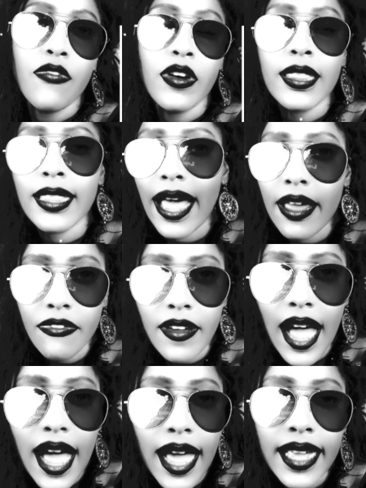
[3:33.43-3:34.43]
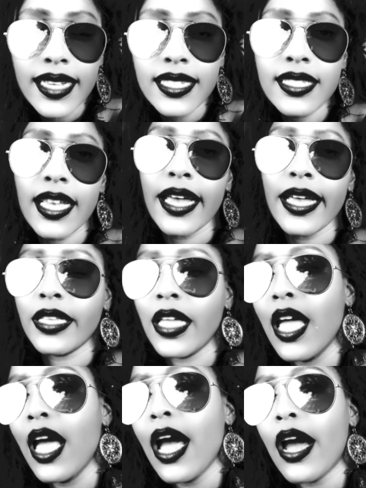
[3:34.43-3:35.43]
on live, guys, and
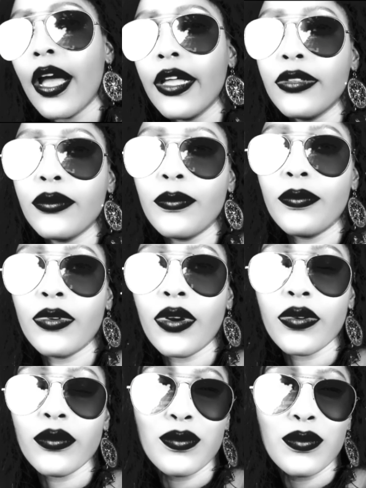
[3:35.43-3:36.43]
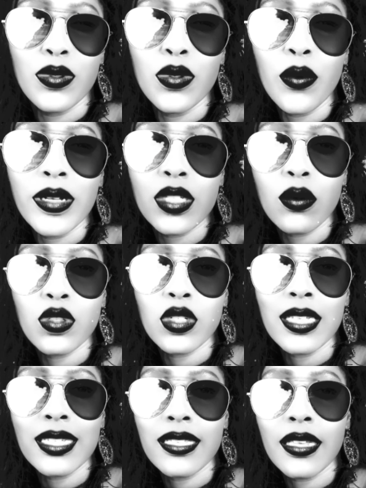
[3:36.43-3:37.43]
doing
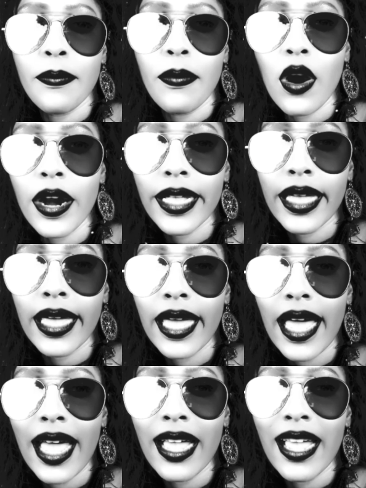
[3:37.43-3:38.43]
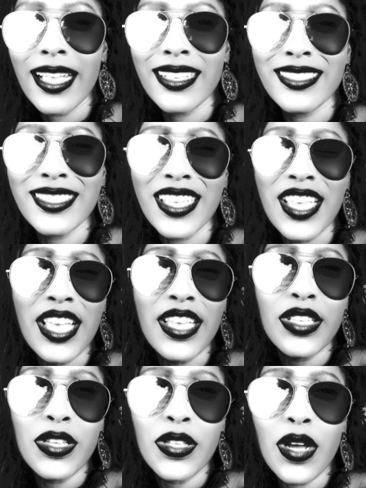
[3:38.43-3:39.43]
social distancing party, and
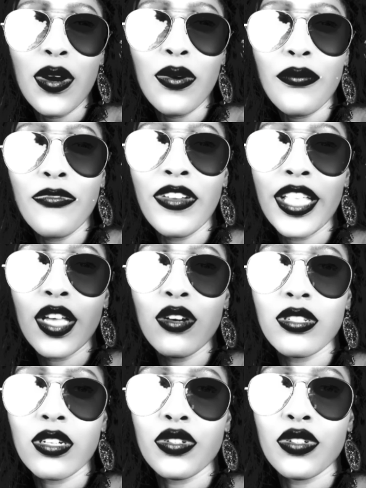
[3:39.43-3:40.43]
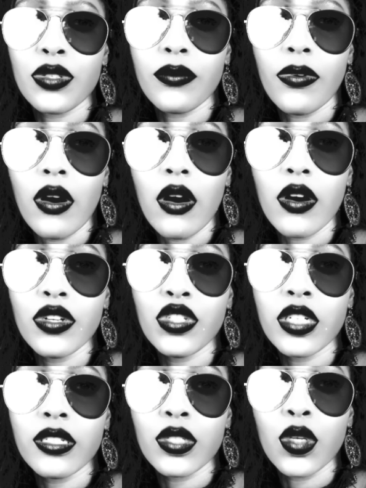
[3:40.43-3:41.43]
you know, videos are
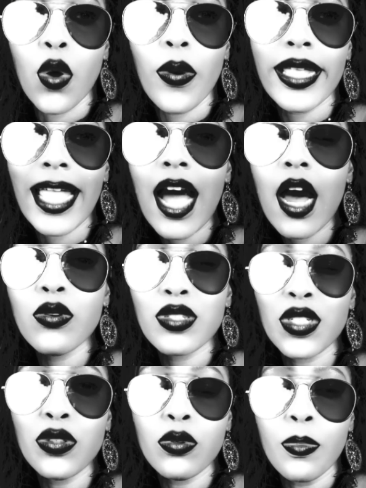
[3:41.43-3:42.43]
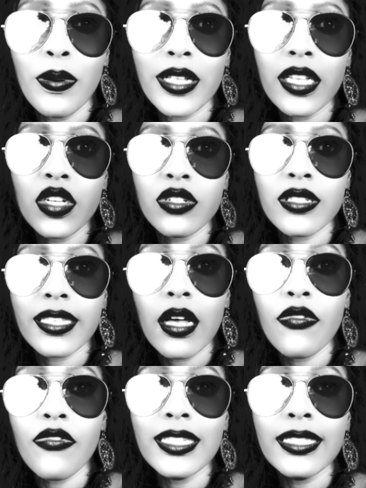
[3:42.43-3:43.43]
just going out. You're putting
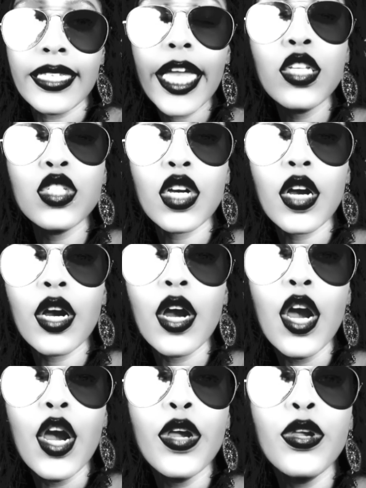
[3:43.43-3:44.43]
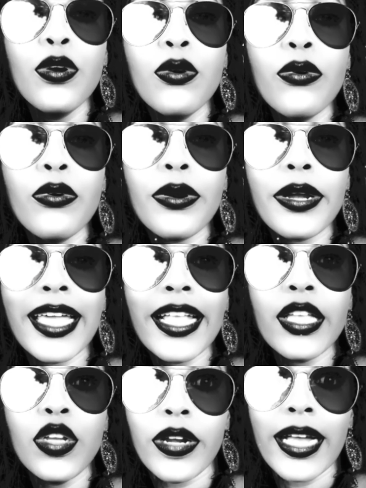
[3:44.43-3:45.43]
yourself in danger. You're
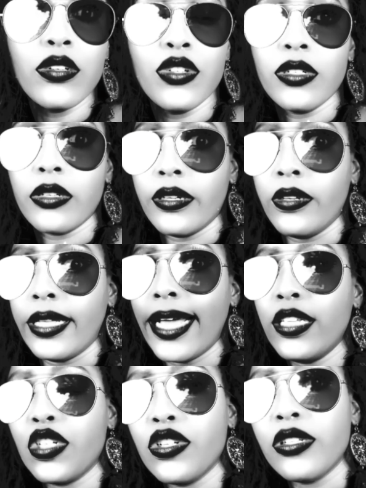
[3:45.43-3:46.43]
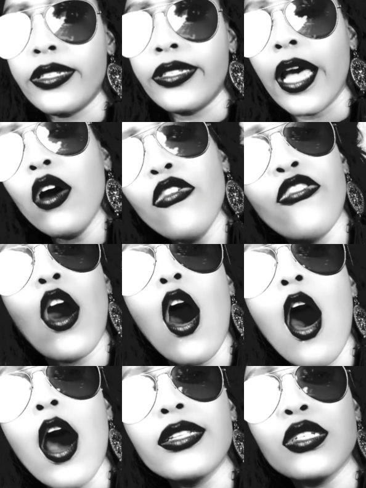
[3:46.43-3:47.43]
gonna get yourself
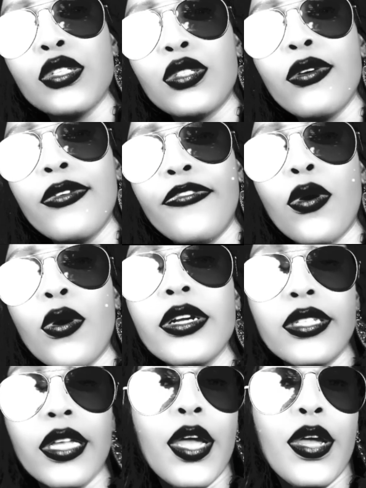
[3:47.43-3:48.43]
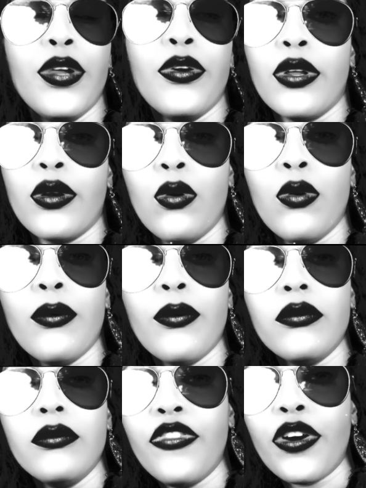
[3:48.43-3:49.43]
caught and so forth. You're gonna
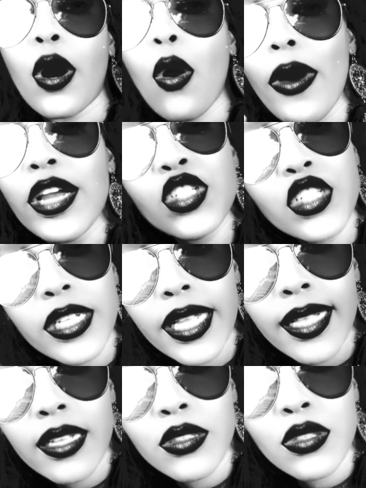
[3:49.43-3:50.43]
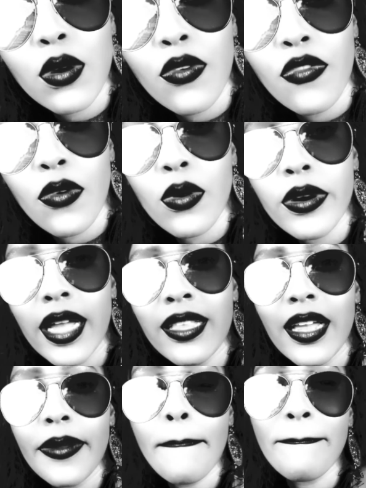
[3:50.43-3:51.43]
go for questioning and so forth, and
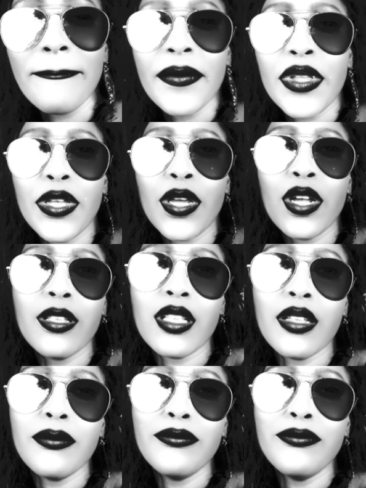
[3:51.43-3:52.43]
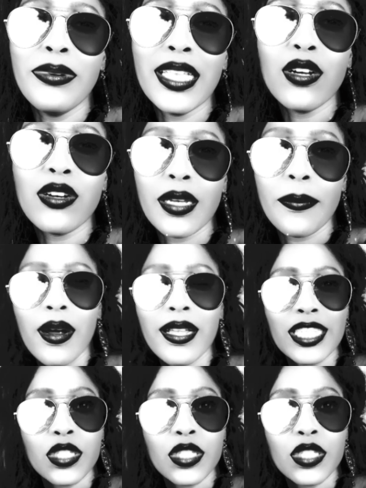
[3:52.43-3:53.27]
then you can be looked upon as